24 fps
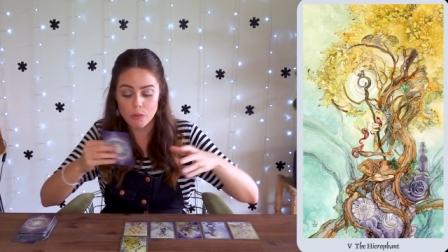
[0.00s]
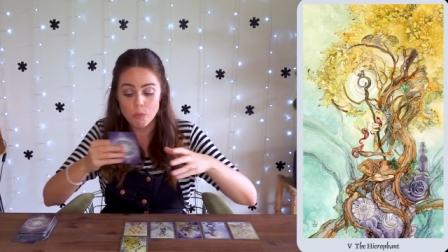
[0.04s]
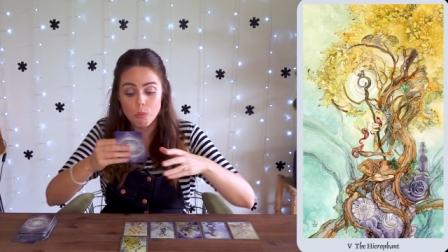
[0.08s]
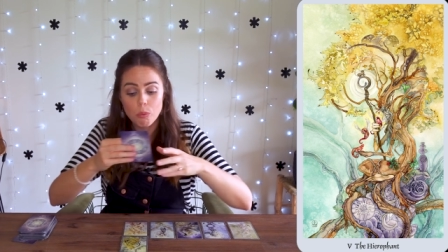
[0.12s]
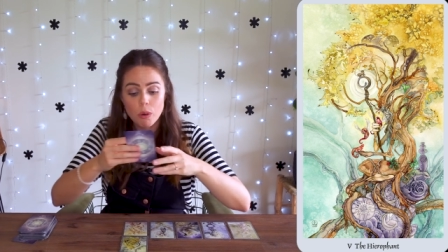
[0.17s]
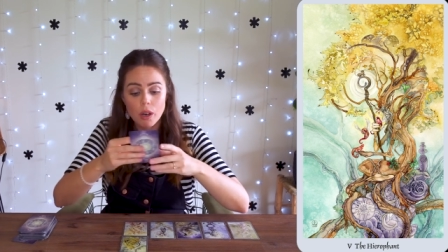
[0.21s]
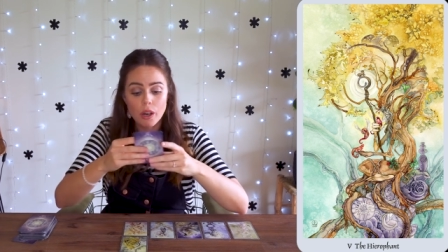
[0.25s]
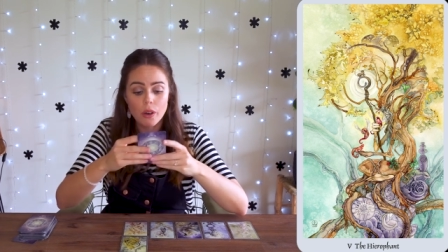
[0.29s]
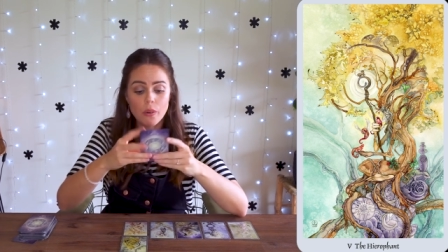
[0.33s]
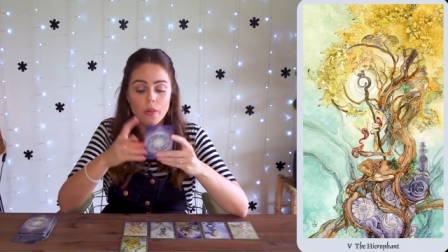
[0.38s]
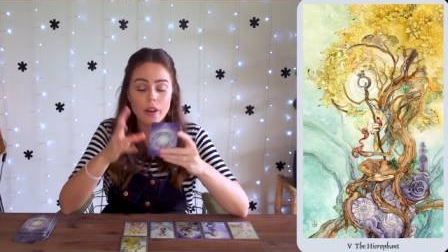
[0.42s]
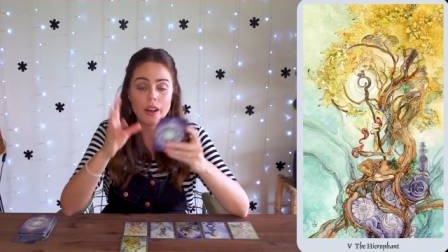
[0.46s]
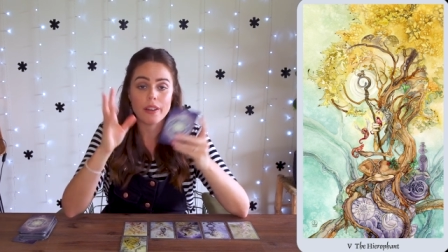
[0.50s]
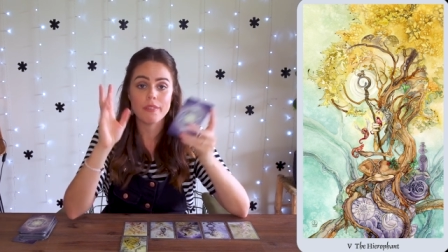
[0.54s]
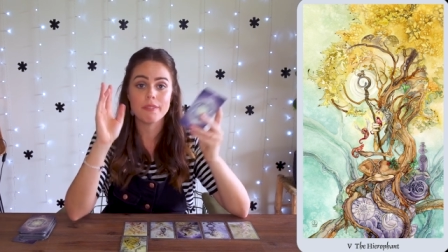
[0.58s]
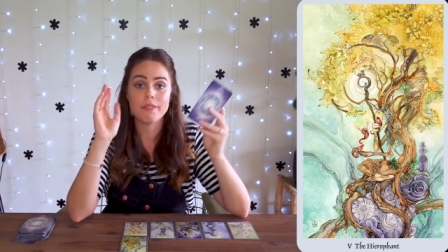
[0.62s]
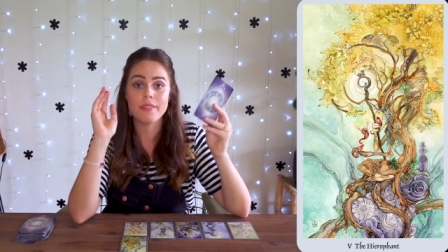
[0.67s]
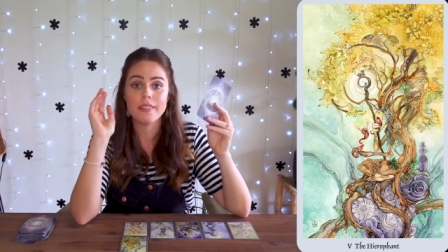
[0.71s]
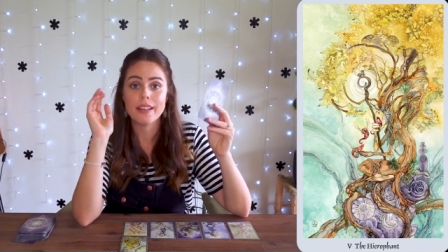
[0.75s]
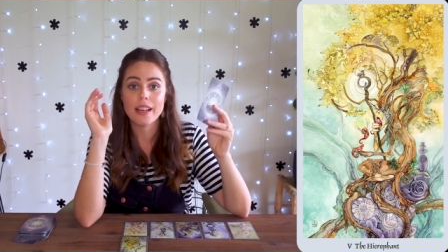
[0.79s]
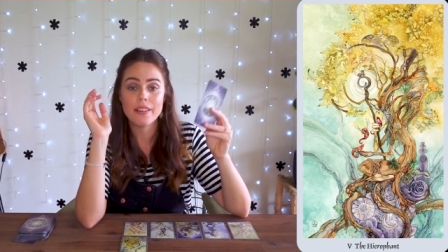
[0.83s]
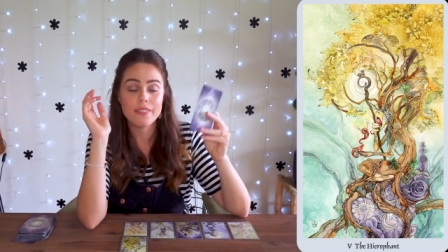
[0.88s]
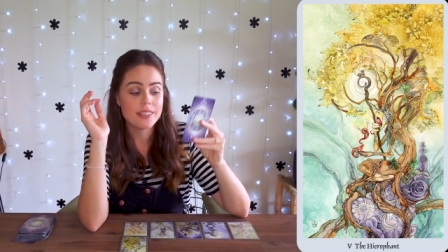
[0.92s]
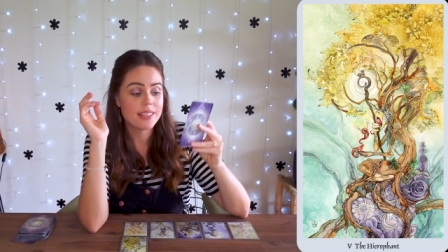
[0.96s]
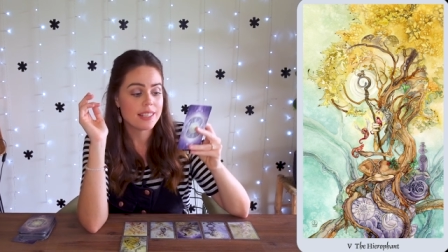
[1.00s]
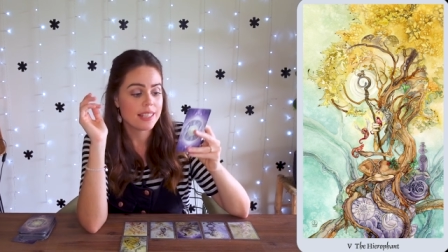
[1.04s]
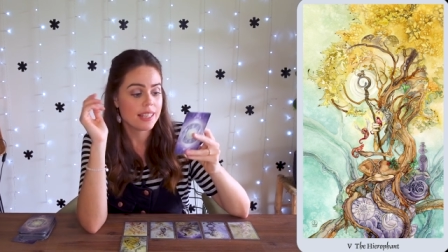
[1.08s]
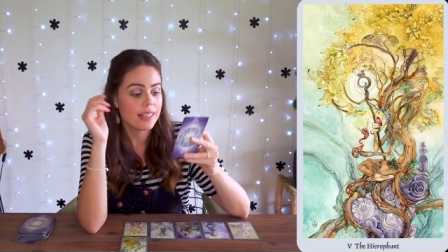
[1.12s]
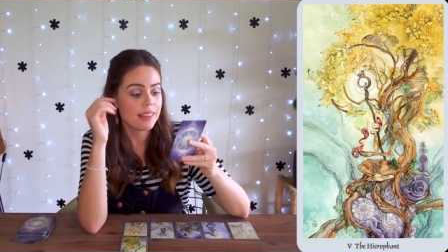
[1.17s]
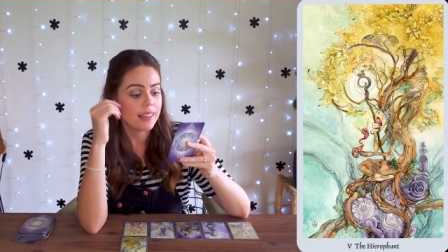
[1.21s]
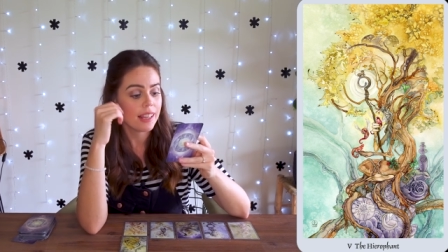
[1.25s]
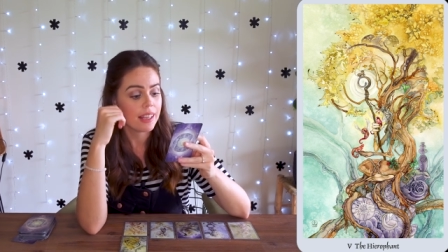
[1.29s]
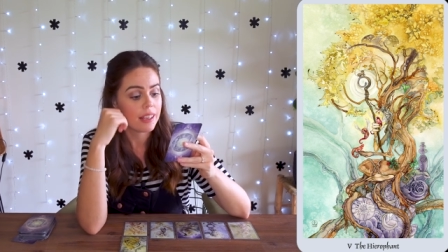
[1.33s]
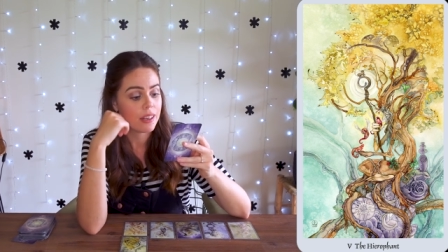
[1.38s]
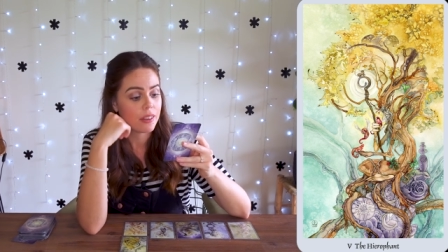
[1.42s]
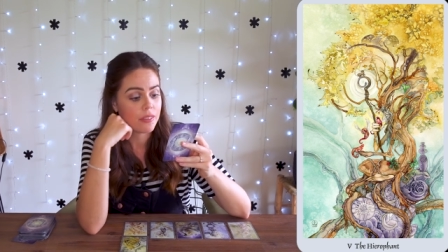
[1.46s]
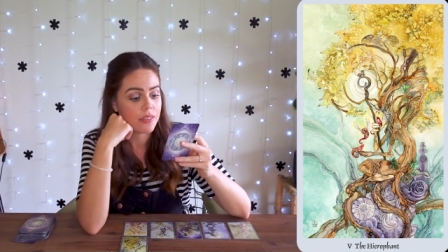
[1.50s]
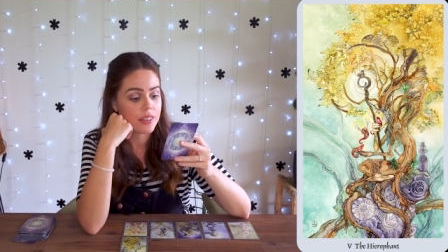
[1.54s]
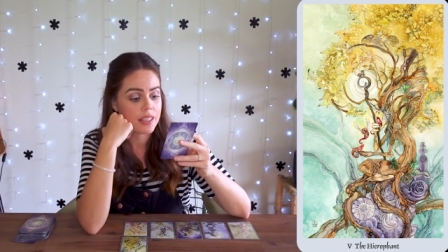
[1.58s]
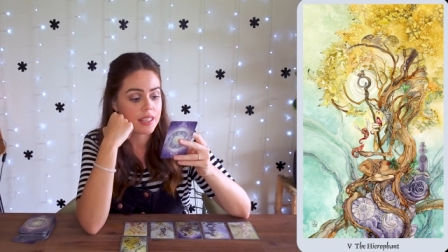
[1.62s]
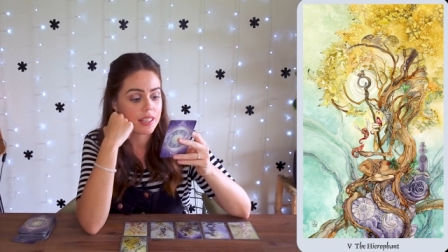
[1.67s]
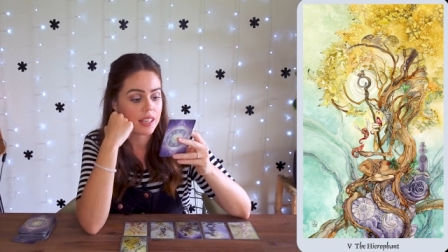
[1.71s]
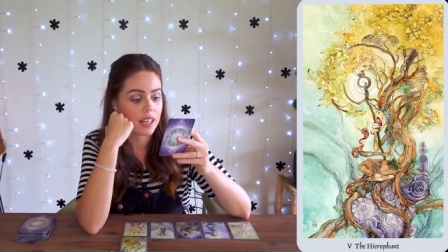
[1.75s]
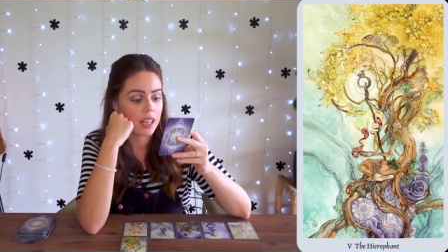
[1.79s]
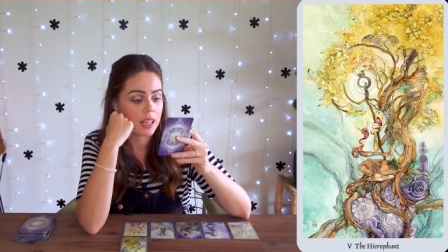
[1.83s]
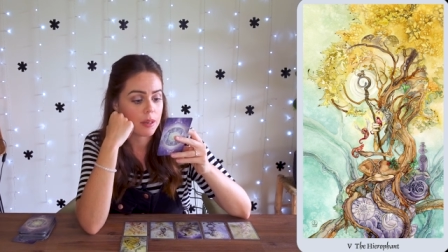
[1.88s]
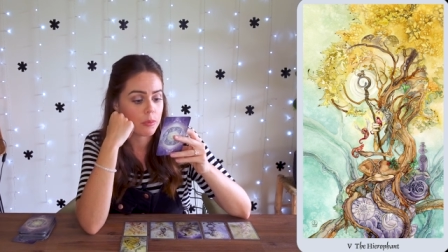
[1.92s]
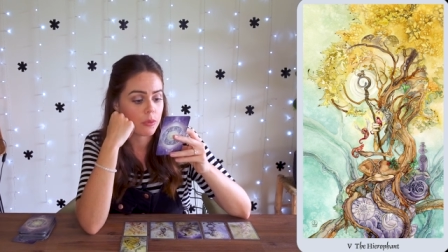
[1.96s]
Whoa, I've never seen that on
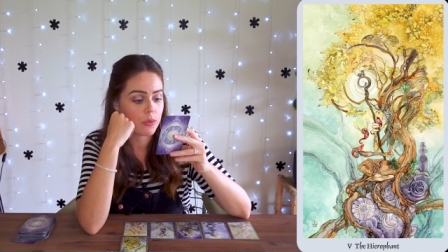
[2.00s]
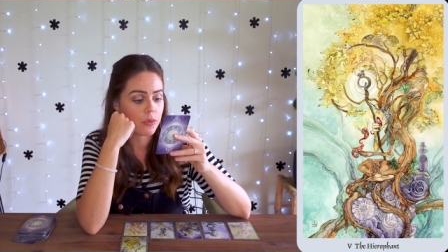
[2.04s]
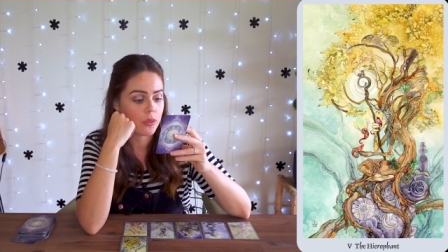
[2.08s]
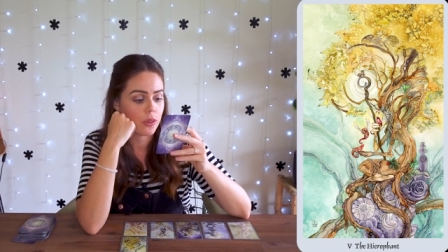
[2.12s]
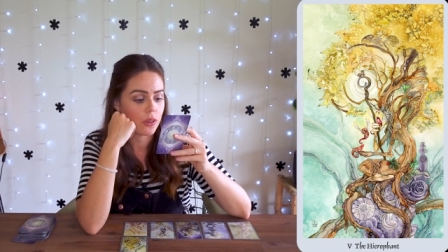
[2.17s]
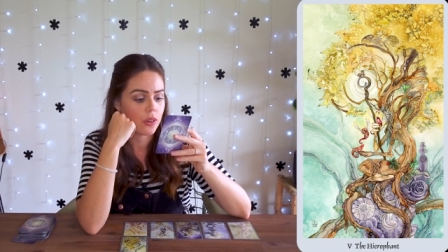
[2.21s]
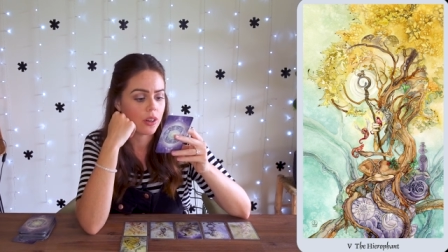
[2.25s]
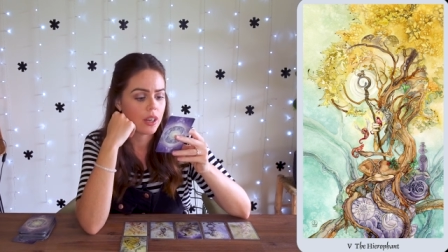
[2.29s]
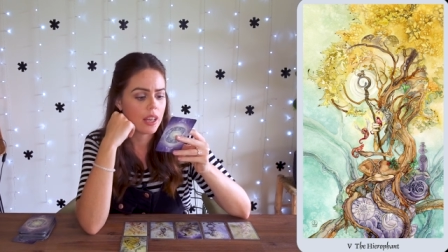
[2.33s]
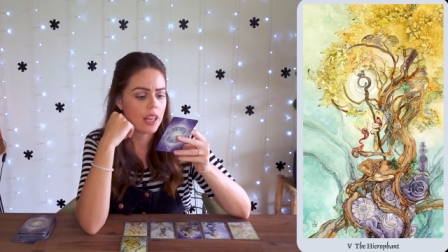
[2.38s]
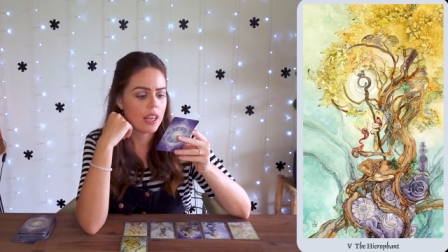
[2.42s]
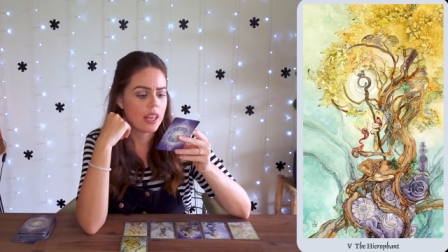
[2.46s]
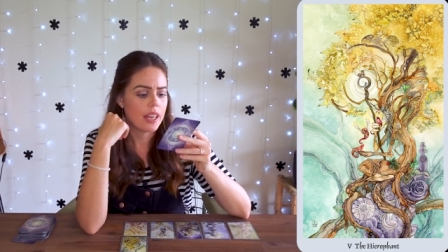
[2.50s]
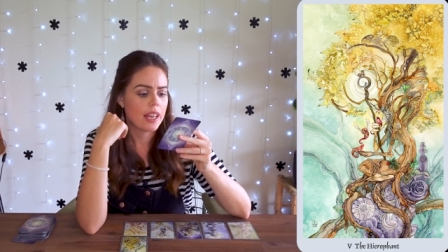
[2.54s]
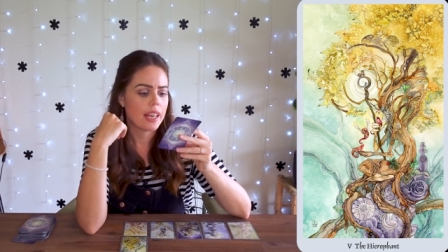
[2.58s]
this card before.